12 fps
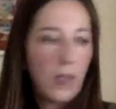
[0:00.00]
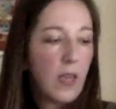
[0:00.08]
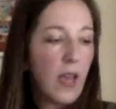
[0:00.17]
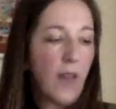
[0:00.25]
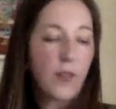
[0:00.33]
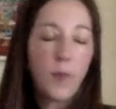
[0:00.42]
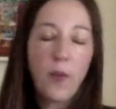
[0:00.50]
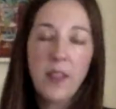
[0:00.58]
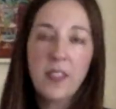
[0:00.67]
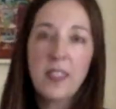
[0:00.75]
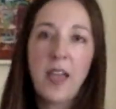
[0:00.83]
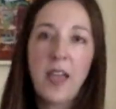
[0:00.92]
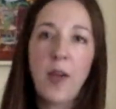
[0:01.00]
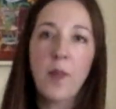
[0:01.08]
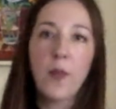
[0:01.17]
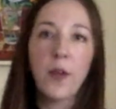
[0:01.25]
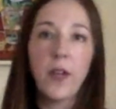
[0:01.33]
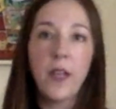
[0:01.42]
have to press down
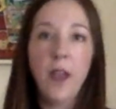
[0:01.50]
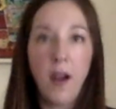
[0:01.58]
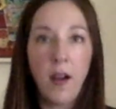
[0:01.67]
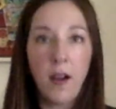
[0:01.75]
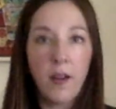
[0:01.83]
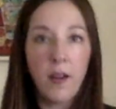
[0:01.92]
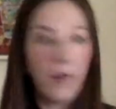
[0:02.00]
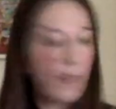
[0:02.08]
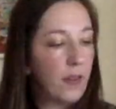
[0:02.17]
pretty hard.